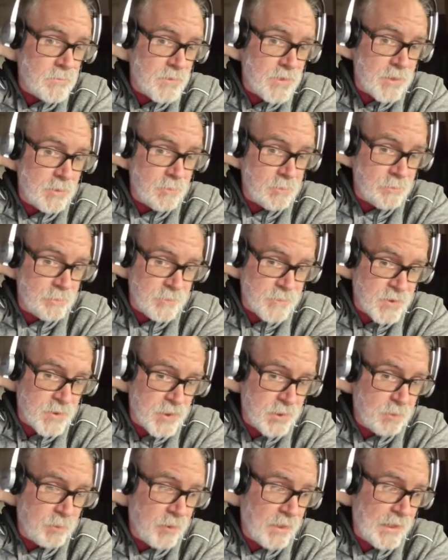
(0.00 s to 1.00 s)

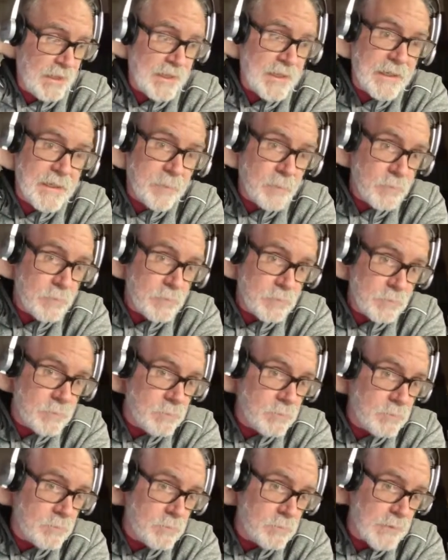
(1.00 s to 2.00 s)
She played it
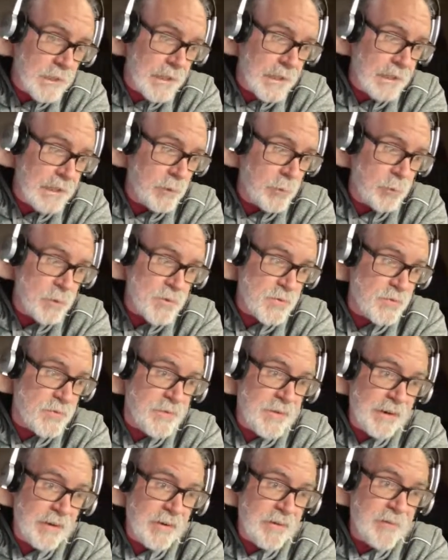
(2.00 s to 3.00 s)
and was
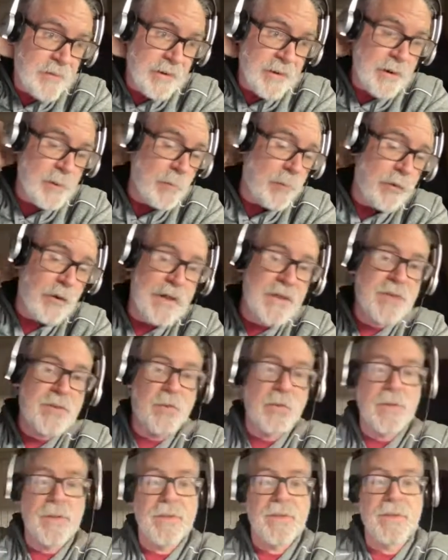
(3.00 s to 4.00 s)
very, very impressed
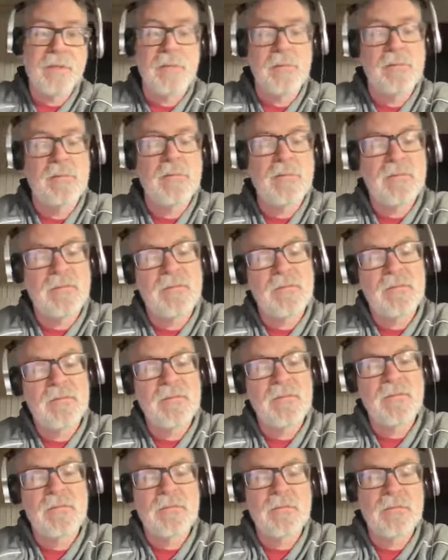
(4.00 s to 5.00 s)
with it.
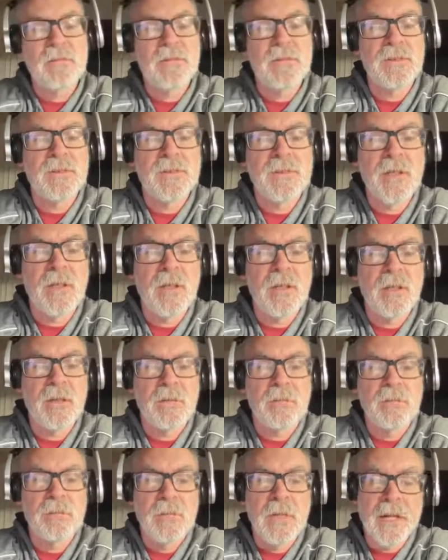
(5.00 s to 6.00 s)

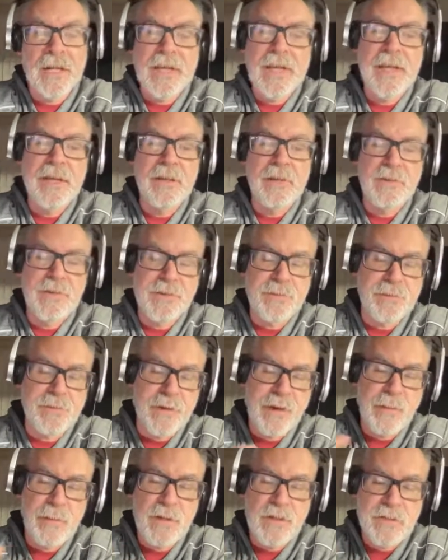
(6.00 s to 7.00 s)
So again, it's
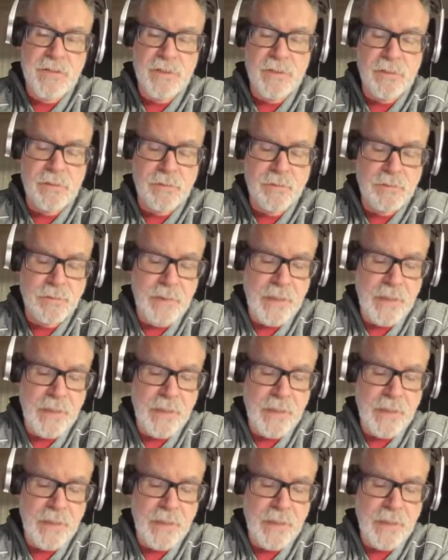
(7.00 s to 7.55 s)
very much a